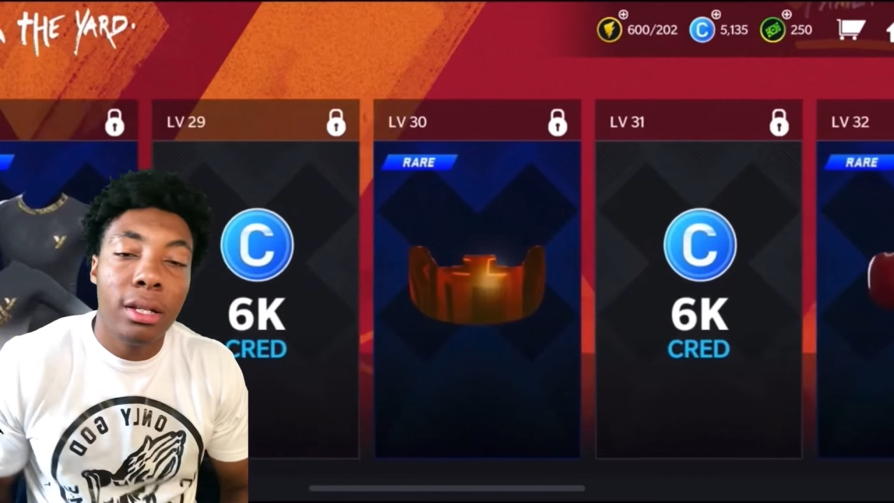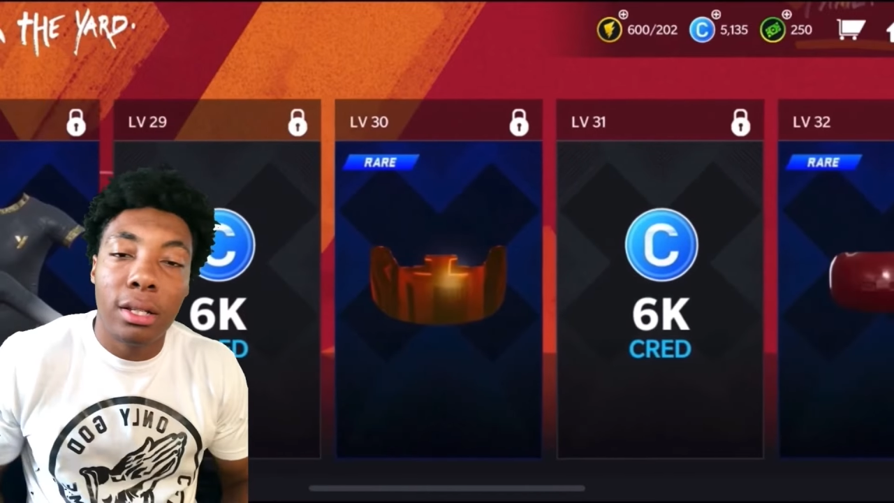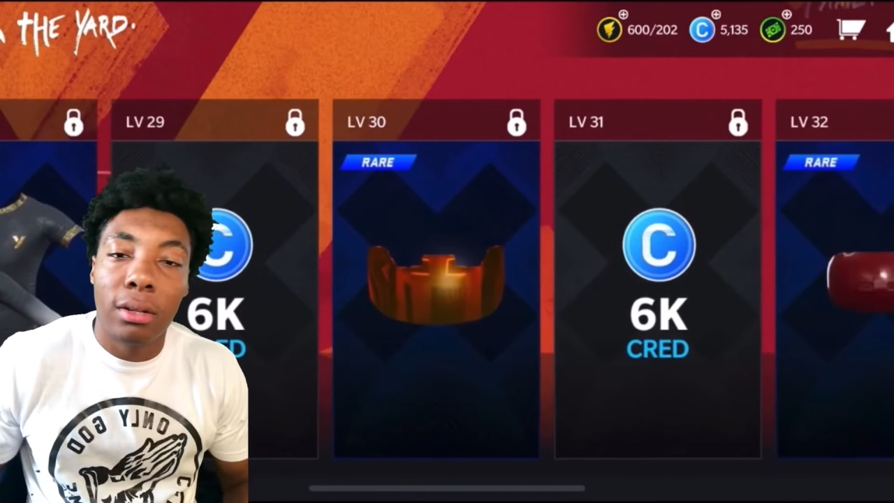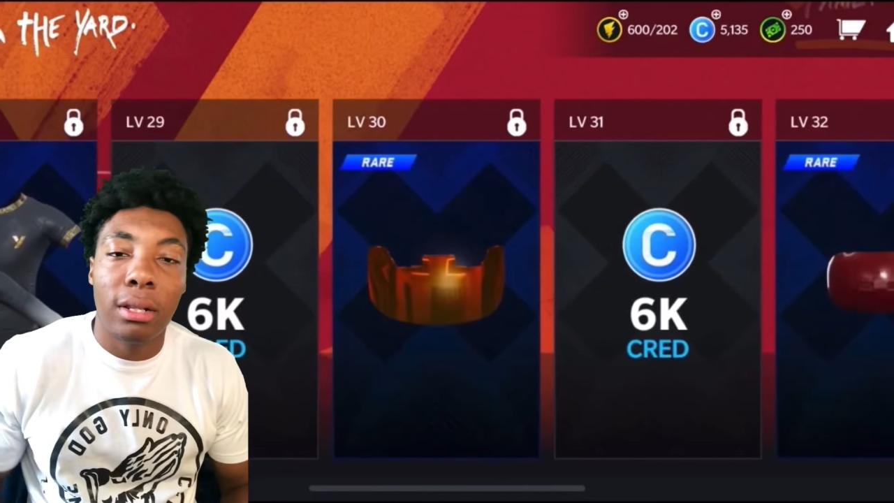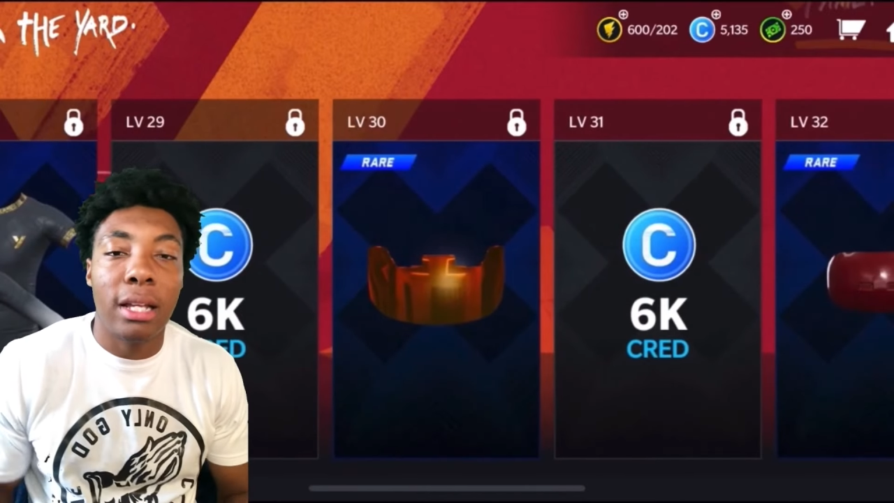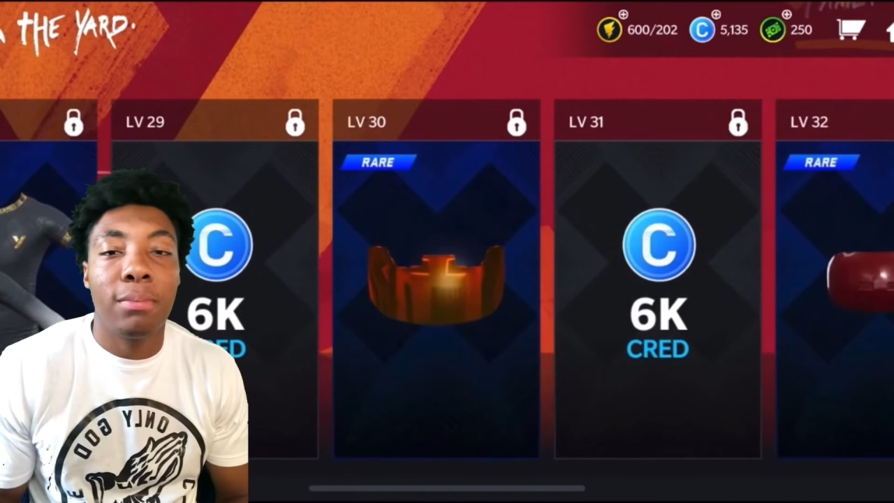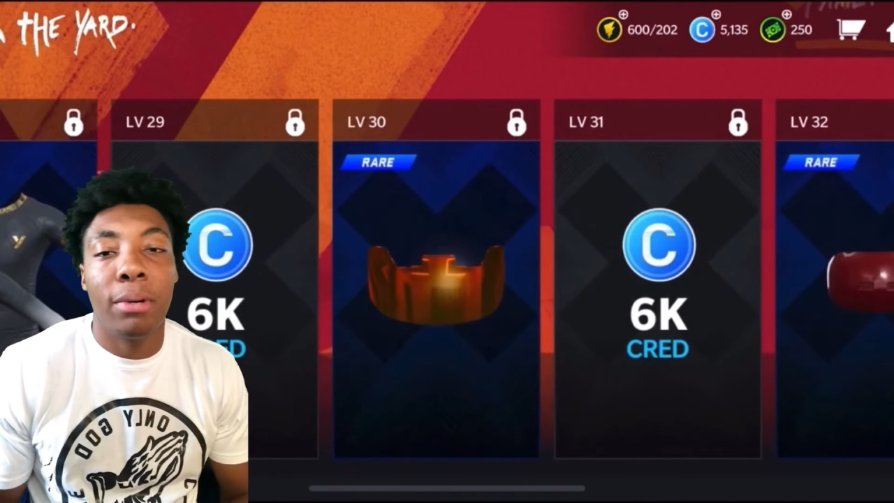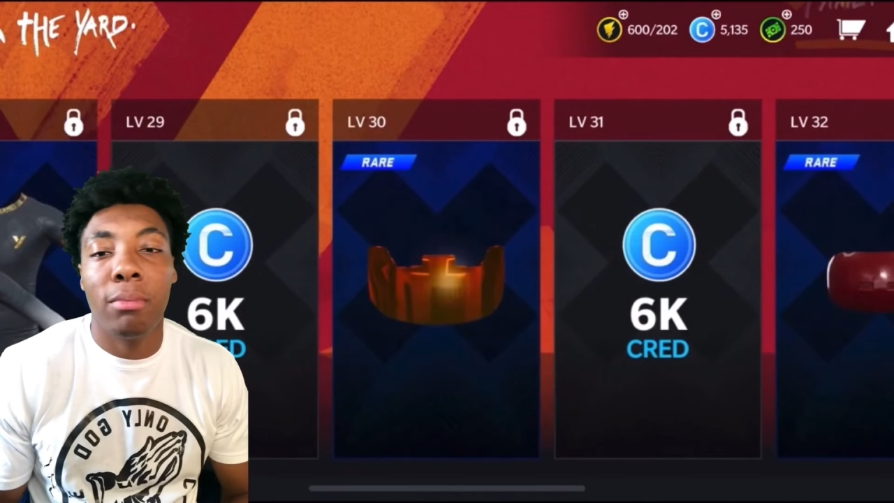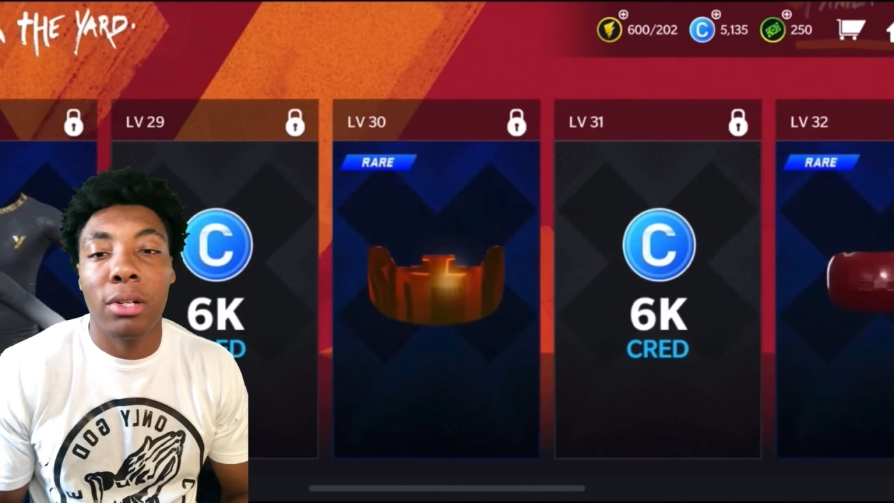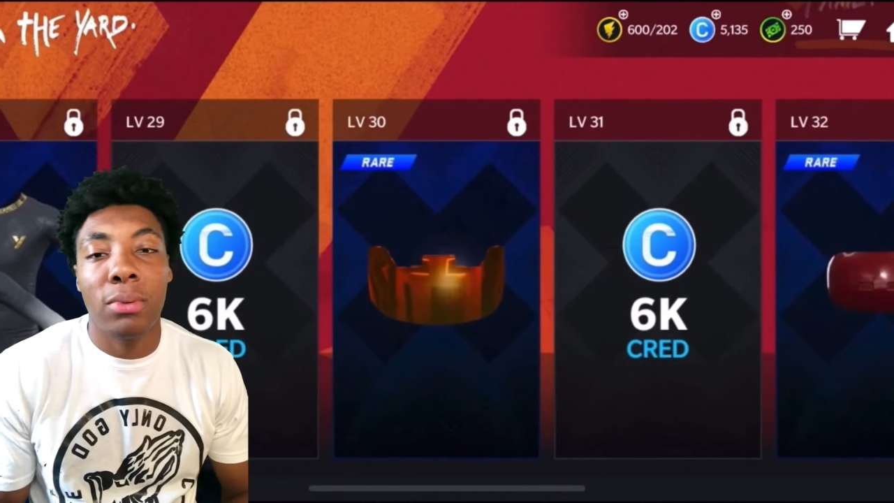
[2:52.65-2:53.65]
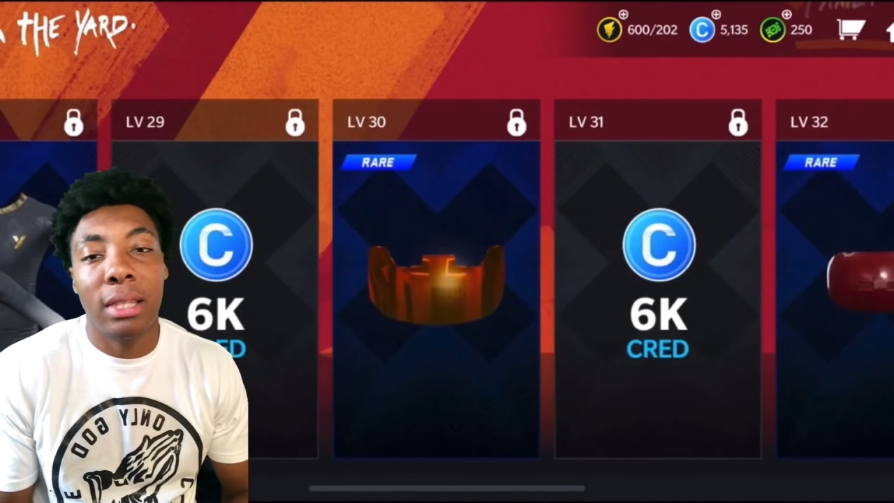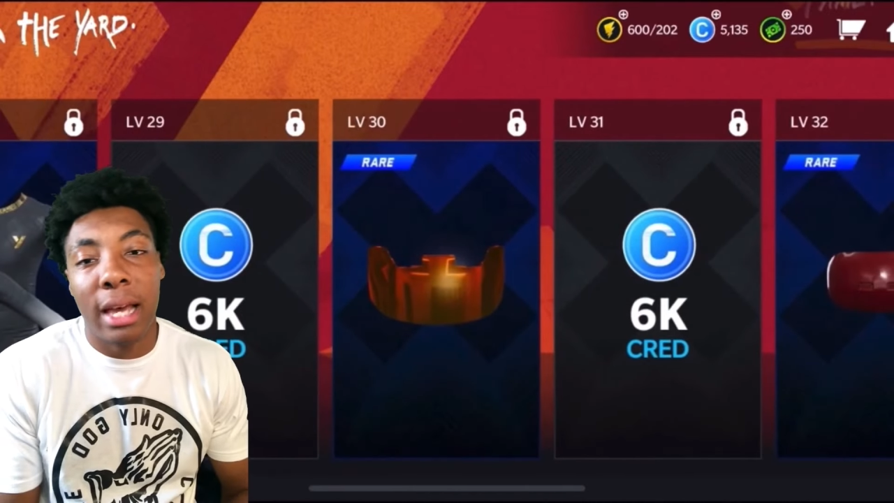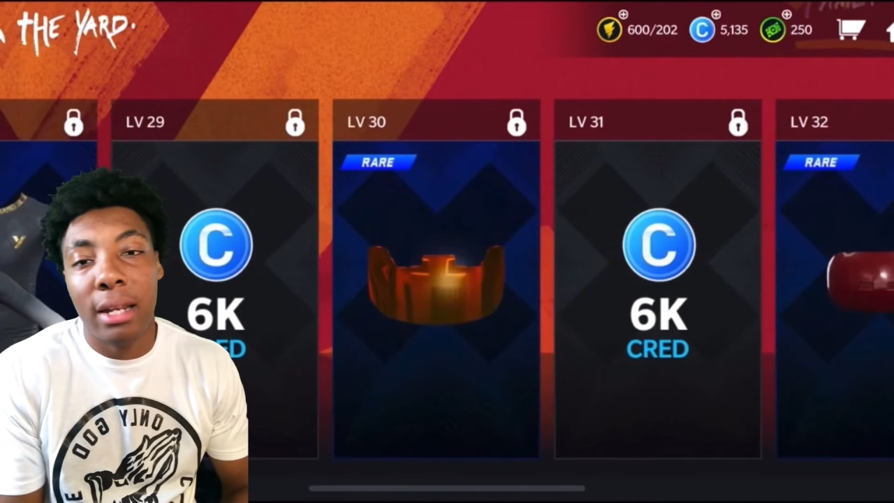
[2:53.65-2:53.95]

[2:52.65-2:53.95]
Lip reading: So that's pretty much what that